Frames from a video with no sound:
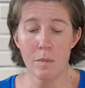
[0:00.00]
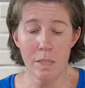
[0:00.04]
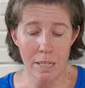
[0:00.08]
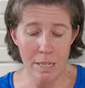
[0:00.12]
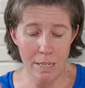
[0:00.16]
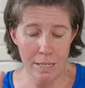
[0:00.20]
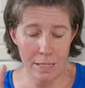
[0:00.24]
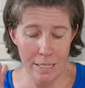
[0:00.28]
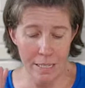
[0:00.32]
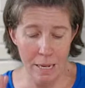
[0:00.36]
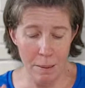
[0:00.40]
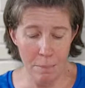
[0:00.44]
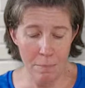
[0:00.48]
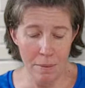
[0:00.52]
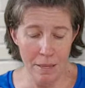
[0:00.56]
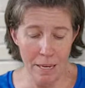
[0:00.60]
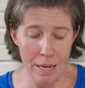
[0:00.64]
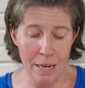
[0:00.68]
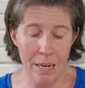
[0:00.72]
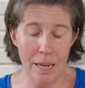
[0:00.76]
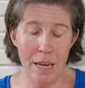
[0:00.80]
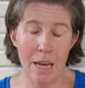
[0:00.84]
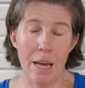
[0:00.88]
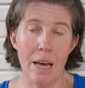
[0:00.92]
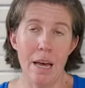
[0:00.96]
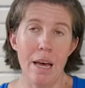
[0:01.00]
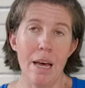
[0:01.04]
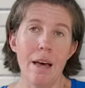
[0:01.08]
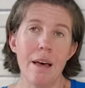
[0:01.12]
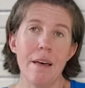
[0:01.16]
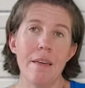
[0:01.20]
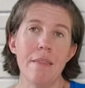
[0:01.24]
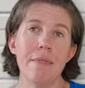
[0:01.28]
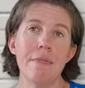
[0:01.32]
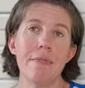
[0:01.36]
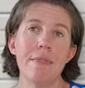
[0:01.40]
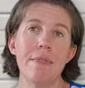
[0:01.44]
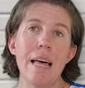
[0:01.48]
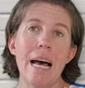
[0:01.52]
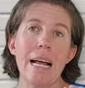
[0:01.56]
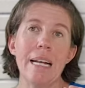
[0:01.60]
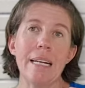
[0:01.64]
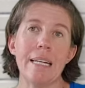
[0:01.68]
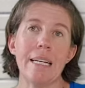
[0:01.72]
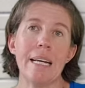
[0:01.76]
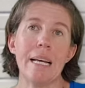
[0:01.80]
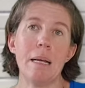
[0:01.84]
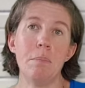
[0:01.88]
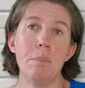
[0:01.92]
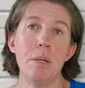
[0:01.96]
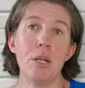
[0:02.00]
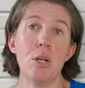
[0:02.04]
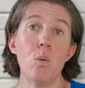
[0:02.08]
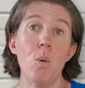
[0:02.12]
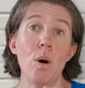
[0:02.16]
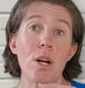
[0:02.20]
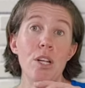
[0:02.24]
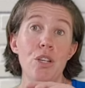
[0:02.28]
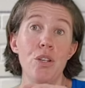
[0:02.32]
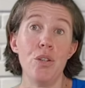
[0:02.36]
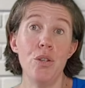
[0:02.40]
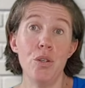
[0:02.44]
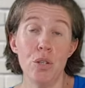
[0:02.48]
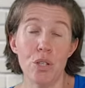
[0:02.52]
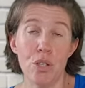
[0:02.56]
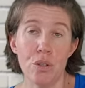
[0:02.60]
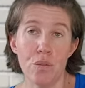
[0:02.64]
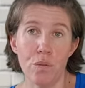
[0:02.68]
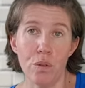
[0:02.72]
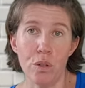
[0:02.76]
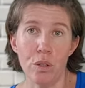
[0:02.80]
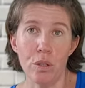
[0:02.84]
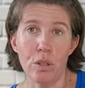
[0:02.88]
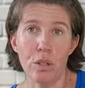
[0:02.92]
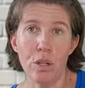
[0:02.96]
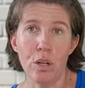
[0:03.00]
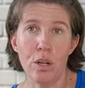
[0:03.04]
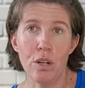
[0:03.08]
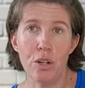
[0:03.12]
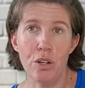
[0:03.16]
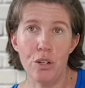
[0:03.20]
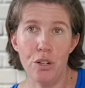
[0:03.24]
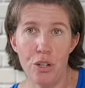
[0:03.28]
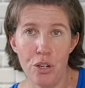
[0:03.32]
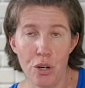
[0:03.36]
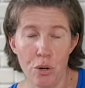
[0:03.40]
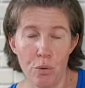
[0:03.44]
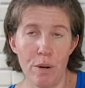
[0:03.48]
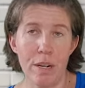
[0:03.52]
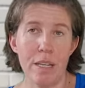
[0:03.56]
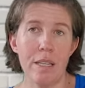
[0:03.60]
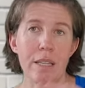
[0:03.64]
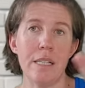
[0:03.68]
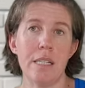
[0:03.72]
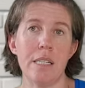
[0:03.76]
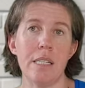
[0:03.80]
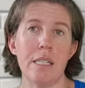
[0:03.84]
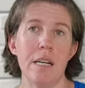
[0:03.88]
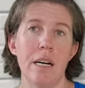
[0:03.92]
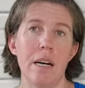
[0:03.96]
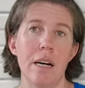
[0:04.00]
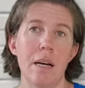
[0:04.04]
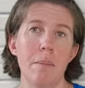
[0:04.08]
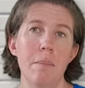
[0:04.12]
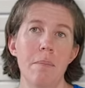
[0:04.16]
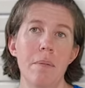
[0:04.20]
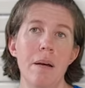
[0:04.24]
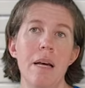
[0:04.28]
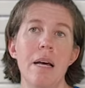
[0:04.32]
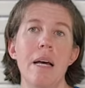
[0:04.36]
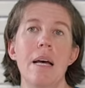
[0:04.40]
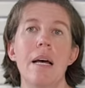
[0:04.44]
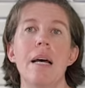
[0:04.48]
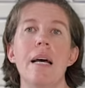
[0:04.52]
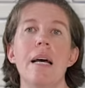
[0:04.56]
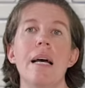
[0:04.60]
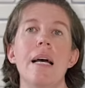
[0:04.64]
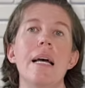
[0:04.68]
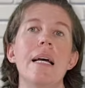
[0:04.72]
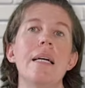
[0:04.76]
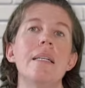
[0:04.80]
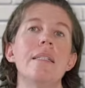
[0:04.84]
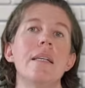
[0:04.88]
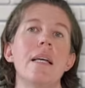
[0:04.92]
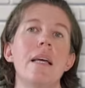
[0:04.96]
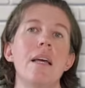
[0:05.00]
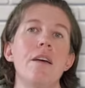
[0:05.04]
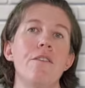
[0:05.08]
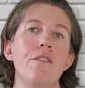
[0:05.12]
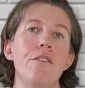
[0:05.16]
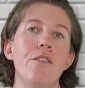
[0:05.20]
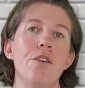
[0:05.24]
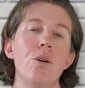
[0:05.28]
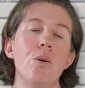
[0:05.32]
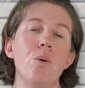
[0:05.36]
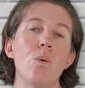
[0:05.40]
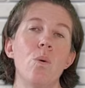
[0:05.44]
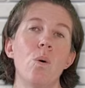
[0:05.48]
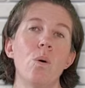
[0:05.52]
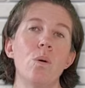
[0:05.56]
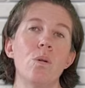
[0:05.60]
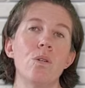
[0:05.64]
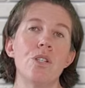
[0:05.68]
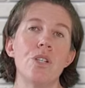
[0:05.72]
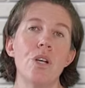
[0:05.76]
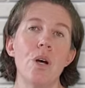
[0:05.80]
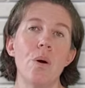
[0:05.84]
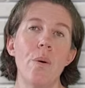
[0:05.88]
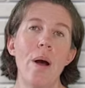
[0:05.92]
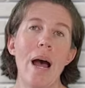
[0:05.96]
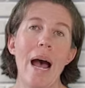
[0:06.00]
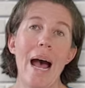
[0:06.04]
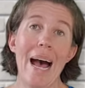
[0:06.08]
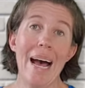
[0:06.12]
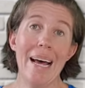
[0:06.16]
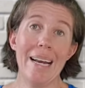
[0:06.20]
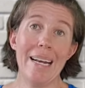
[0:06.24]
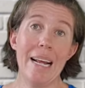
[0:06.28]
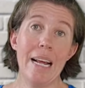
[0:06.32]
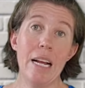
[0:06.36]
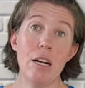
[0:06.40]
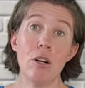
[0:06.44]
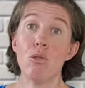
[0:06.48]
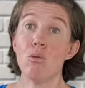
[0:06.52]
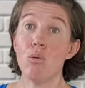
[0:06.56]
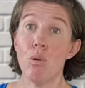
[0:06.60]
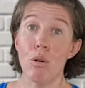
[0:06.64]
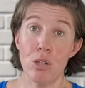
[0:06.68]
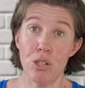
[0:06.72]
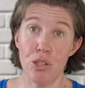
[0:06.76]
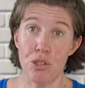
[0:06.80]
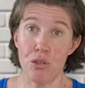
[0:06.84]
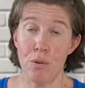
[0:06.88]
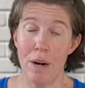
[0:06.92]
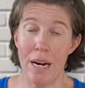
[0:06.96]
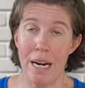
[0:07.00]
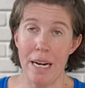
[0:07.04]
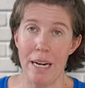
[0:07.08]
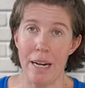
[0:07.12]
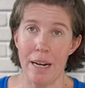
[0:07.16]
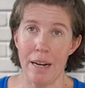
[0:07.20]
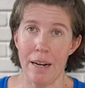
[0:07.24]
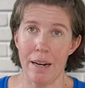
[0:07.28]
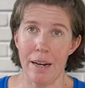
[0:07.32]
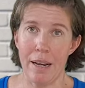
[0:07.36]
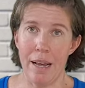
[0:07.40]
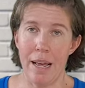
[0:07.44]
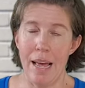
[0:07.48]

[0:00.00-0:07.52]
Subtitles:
Something that can be quite useful during this time is if you also add in cross training.